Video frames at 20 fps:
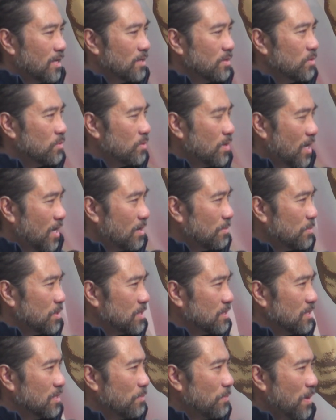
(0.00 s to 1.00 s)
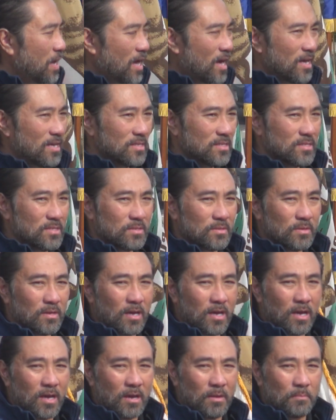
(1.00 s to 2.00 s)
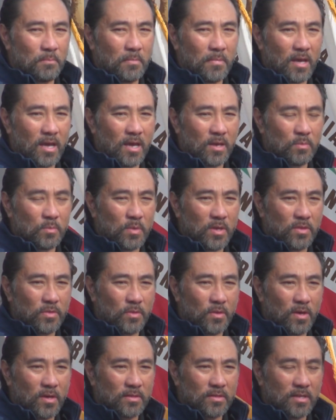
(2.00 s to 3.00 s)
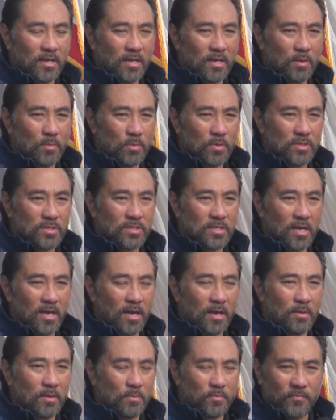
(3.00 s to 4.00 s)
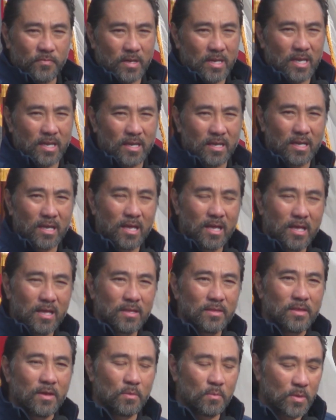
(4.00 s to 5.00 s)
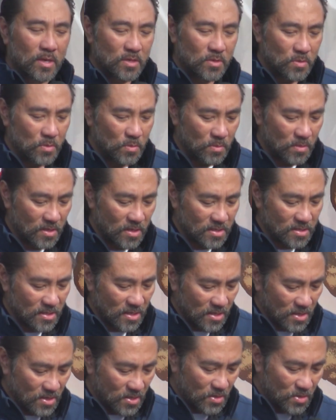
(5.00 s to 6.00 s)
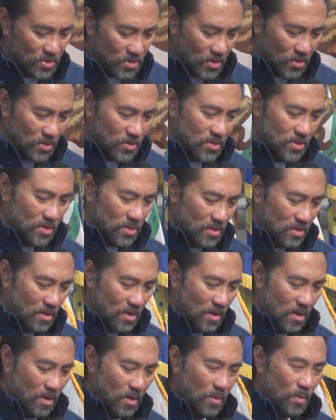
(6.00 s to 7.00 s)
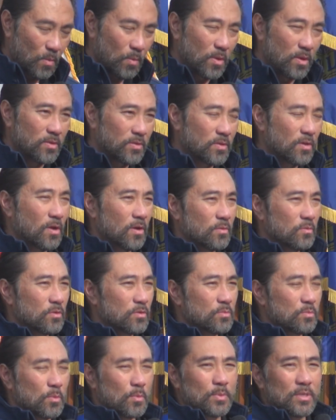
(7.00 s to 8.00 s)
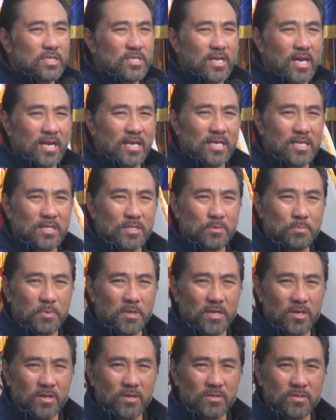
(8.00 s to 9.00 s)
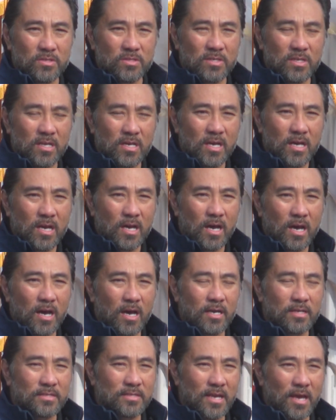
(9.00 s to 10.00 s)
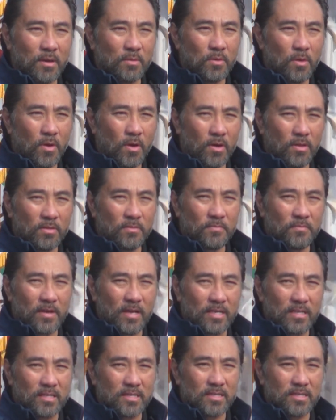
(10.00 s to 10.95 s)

it unanimously passed, um, and we thought that it was time fitting that we do this in conjunction with Congresswoman Jackie Speier's uh, town hall event